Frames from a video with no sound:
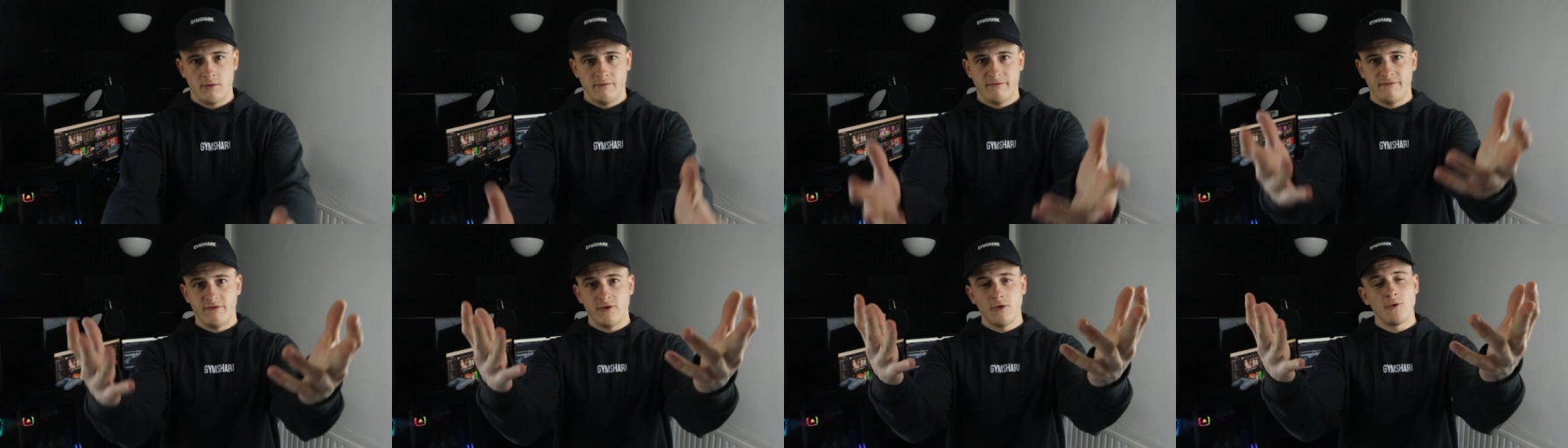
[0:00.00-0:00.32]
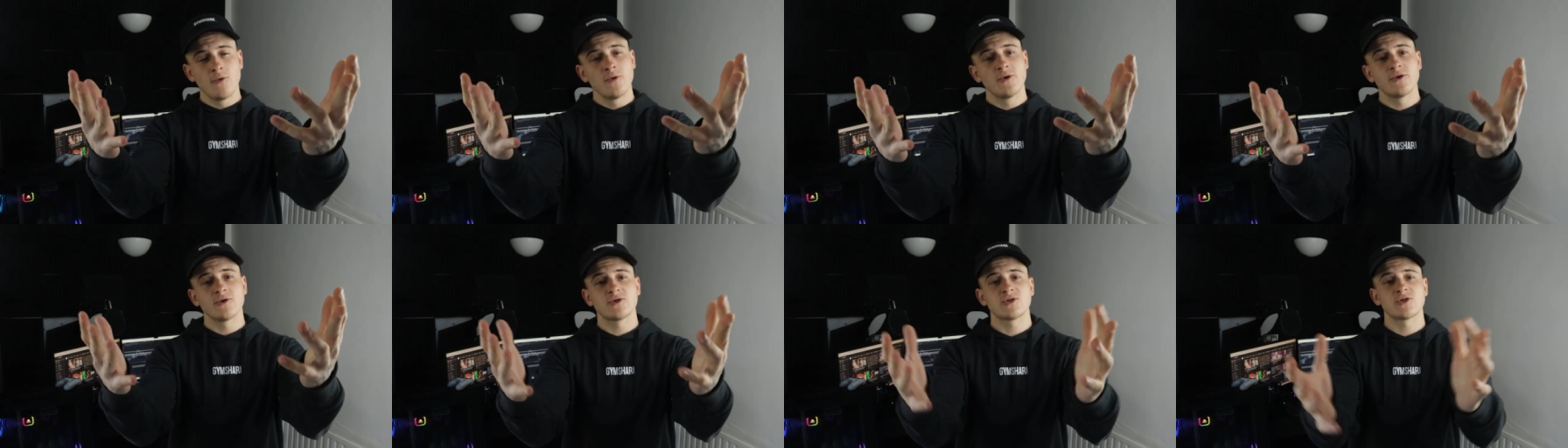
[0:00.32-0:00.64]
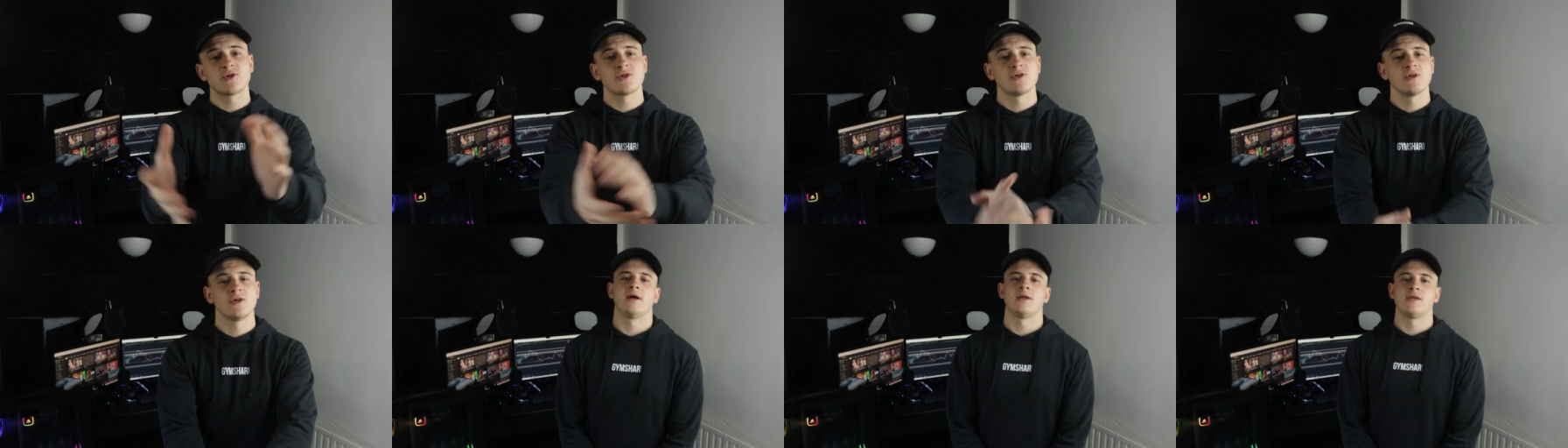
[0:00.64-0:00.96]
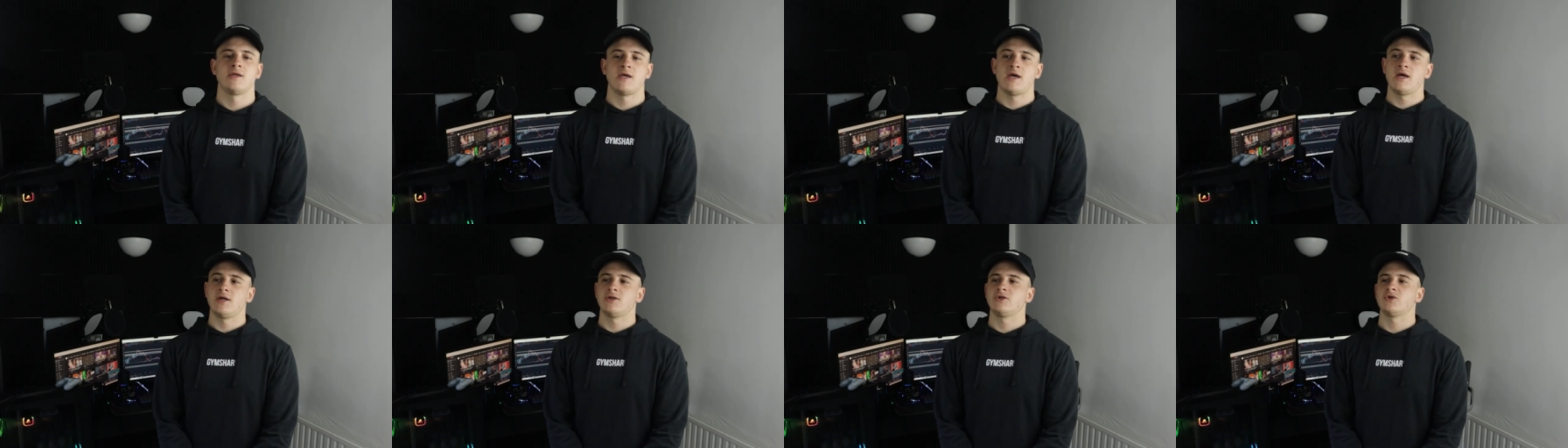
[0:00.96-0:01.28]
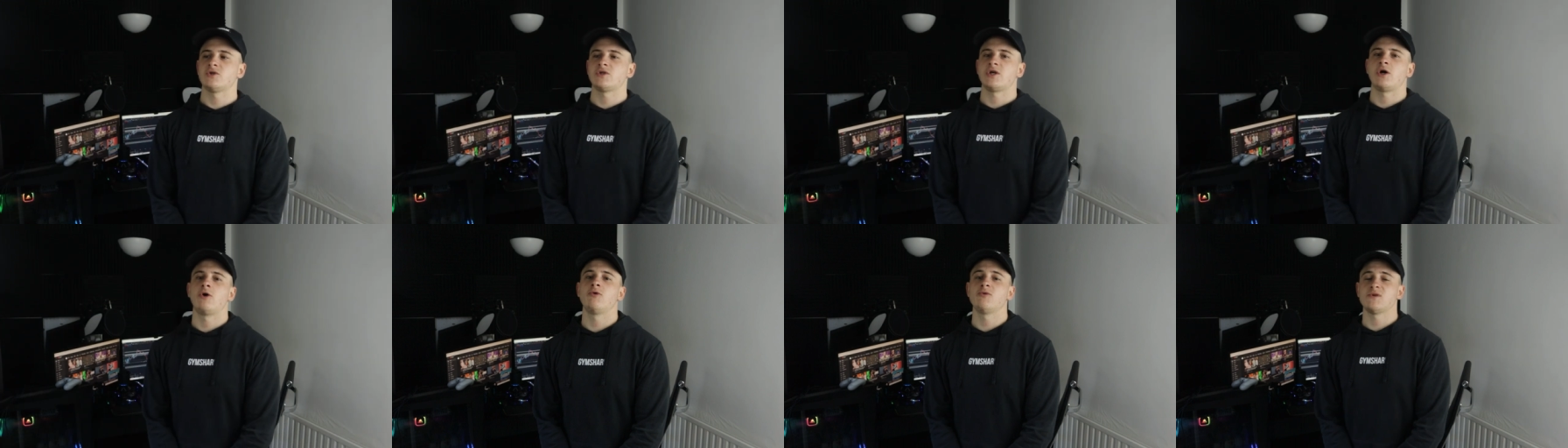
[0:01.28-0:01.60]
viewers and yeah it
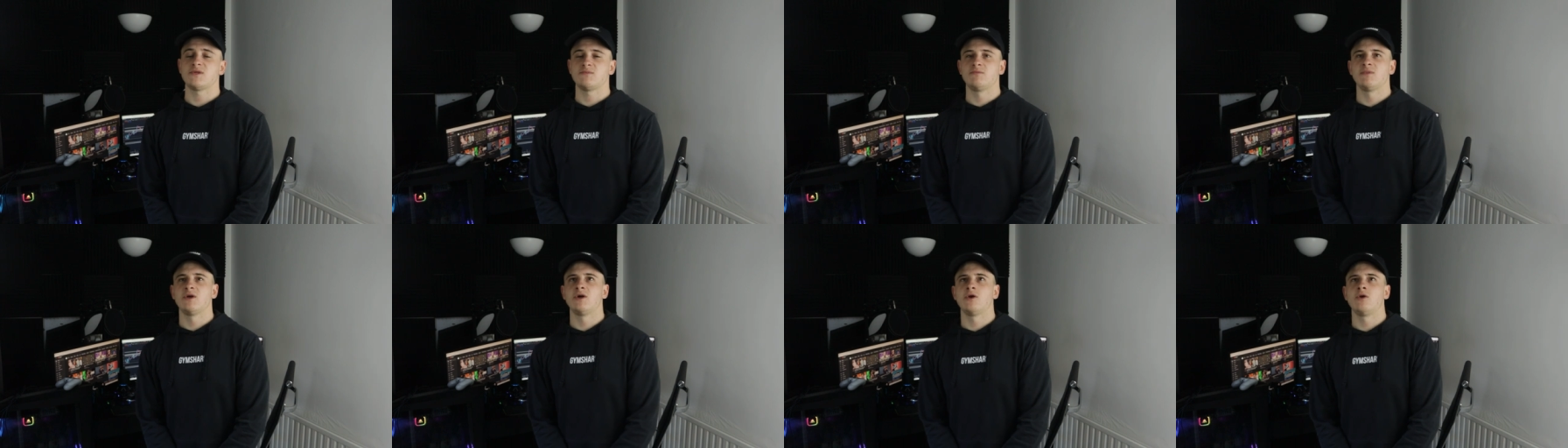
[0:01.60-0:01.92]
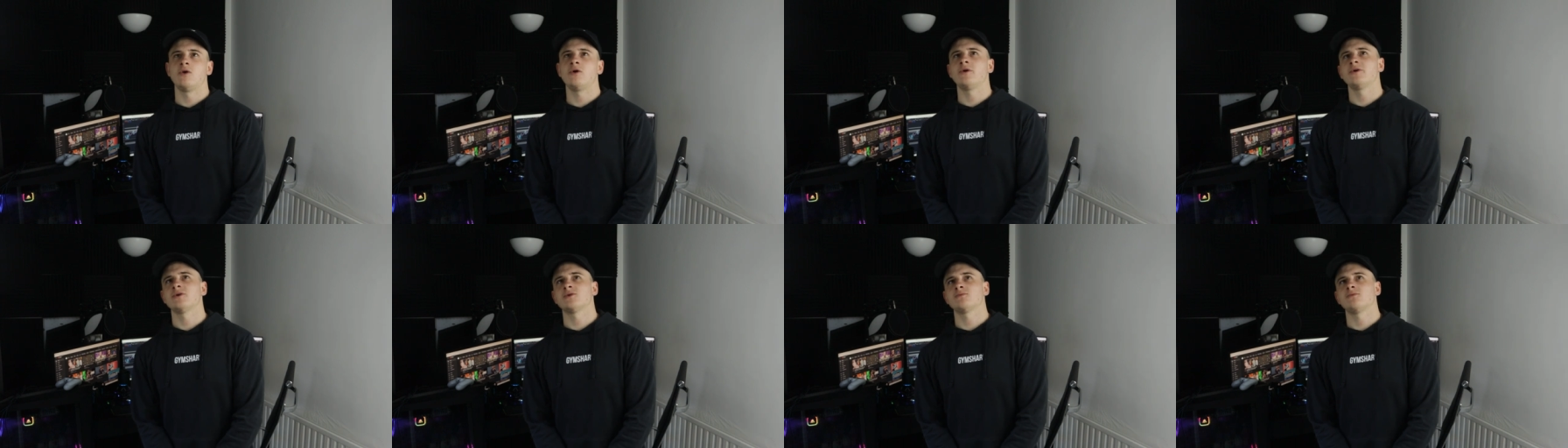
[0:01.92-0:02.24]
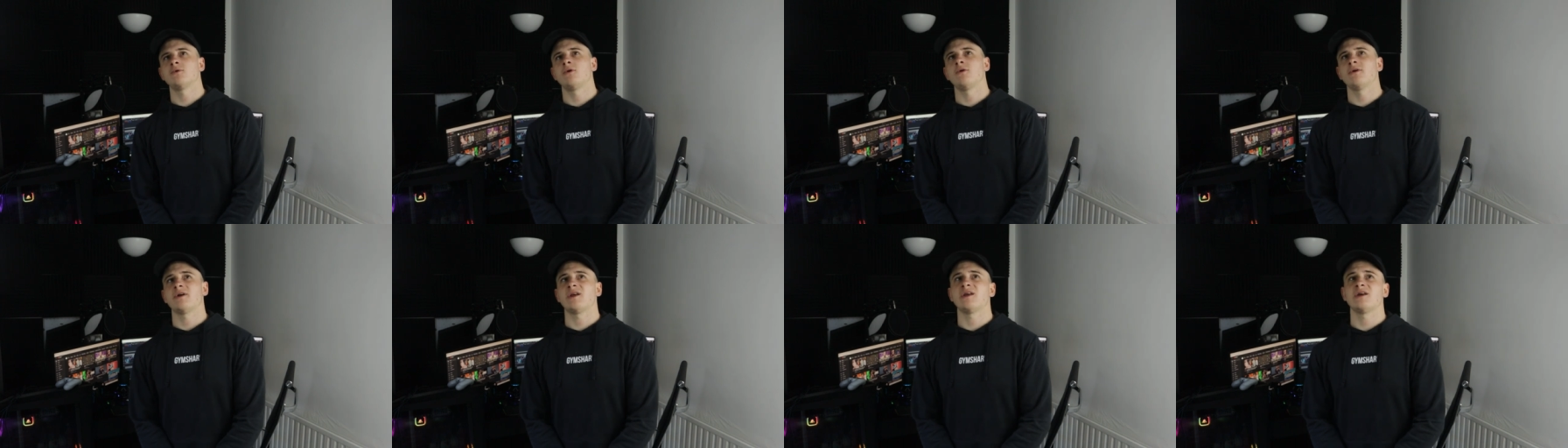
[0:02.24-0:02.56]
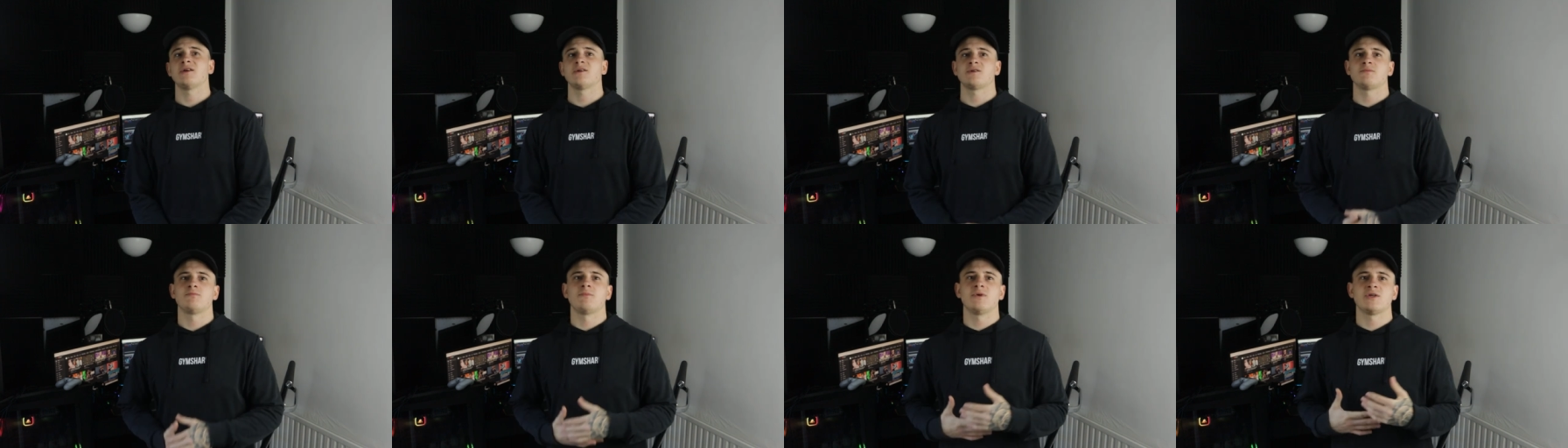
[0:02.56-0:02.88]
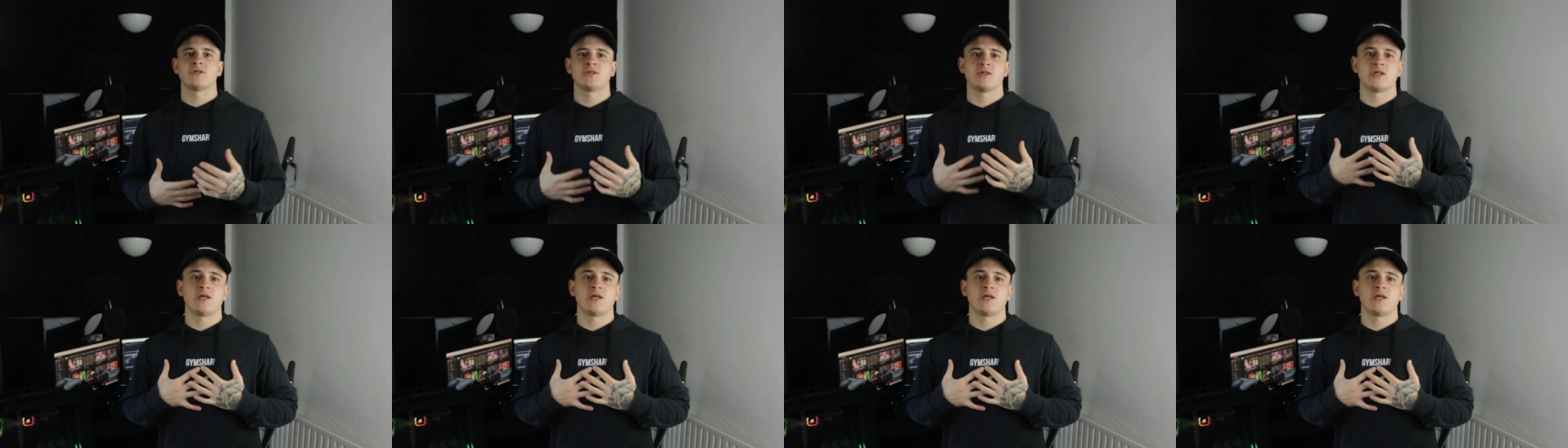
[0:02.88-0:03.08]
just helps me a lot as well it gets my